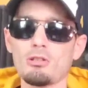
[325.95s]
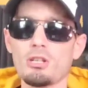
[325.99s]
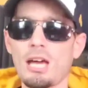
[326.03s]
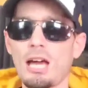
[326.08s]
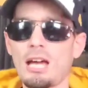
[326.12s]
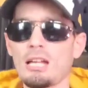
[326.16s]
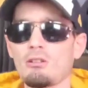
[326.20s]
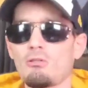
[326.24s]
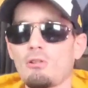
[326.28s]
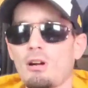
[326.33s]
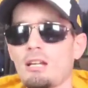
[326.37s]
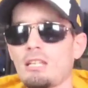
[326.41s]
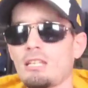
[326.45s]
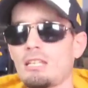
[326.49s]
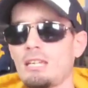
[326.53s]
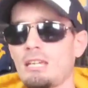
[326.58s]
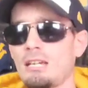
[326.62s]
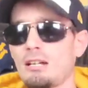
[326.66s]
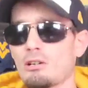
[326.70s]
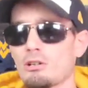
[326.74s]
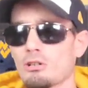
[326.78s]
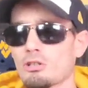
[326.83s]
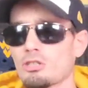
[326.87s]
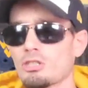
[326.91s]
You had great
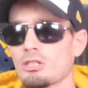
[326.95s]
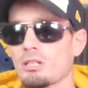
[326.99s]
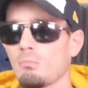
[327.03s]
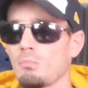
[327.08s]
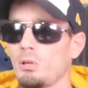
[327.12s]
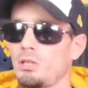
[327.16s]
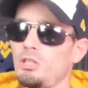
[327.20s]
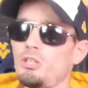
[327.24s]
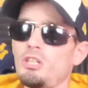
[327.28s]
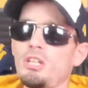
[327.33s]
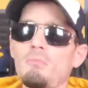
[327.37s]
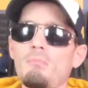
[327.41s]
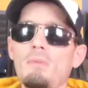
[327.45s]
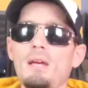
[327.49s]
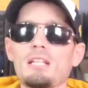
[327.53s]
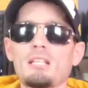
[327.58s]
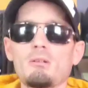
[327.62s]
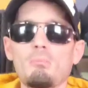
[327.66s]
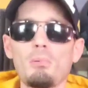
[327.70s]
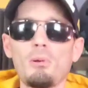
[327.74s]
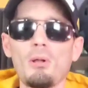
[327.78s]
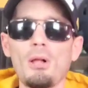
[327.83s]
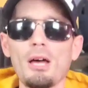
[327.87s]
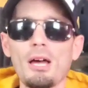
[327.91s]
years, but you didn't make
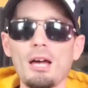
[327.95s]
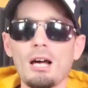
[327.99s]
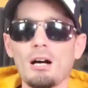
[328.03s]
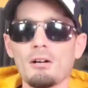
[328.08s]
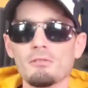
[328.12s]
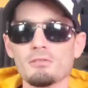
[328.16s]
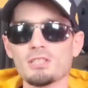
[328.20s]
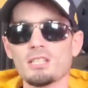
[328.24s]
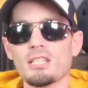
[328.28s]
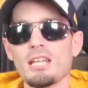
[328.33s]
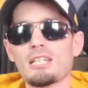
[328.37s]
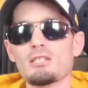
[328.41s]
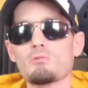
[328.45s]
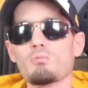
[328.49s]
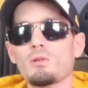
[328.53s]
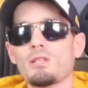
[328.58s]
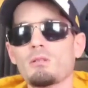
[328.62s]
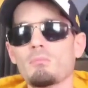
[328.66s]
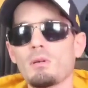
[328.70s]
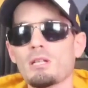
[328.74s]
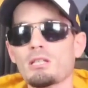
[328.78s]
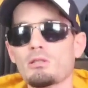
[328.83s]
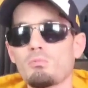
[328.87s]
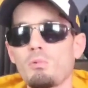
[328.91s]
the playoffs. And that's
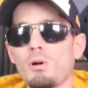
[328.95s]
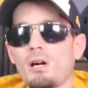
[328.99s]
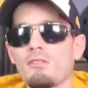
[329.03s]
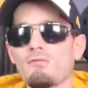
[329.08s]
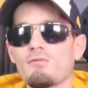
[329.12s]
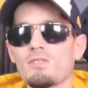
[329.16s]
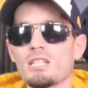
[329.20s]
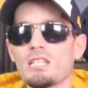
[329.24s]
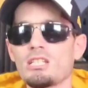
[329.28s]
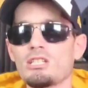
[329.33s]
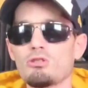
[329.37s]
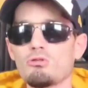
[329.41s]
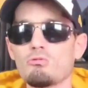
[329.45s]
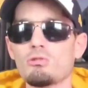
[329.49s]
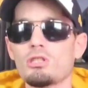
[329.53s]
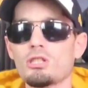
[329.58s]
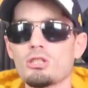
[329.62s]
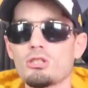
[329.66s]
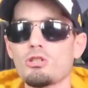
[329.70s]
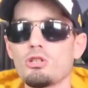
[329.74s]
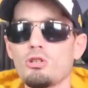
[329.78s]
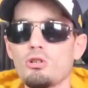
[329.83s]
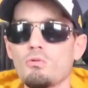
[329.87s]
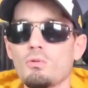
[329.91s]
what the Big 12 needs you
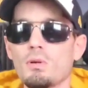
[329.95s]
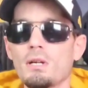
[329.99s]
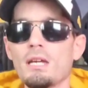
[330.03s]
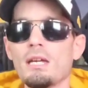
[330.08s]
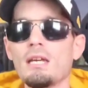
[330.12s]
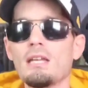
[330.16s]
to do.